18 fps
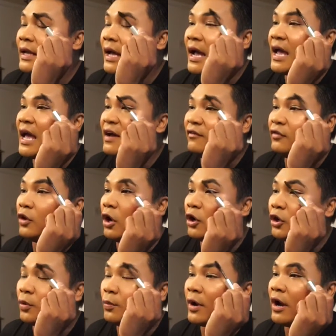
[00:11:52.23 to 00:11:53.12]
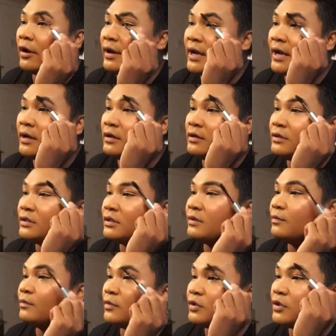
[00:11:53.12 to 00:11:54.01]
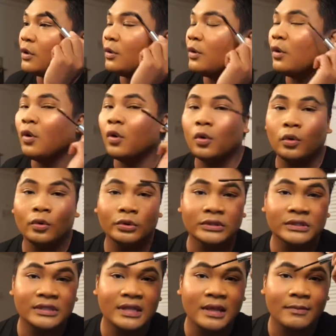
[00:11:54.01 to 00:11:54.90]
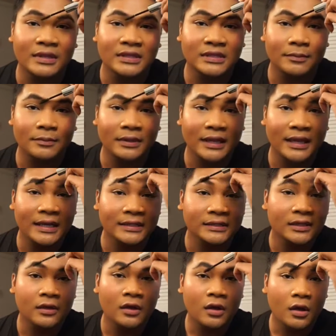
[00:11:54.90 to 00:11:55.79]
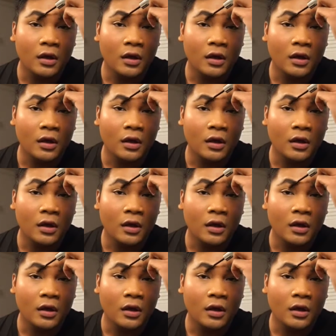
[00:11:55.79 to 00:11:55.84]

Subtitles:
I have longer brow hairs, so it holds them into place